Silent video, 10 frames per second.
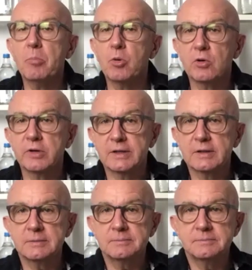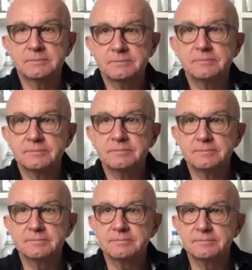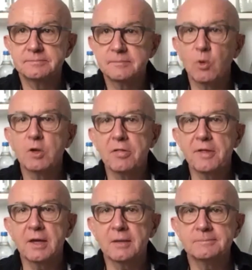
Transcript: boring. What do you think?